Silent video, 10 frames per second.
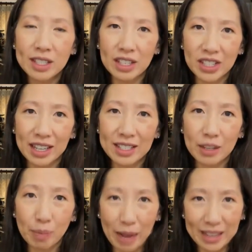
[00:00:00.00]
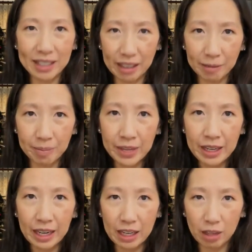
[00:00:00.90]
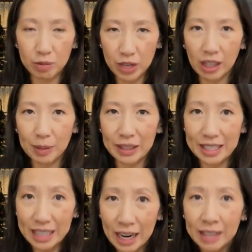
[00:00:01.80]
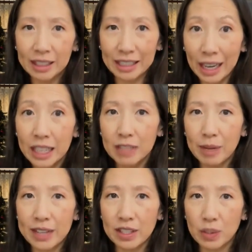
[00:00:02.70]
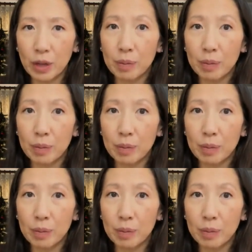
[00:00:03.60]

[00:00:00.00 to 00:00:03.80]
suggest masking, and I'll talk about the kind of mask as well,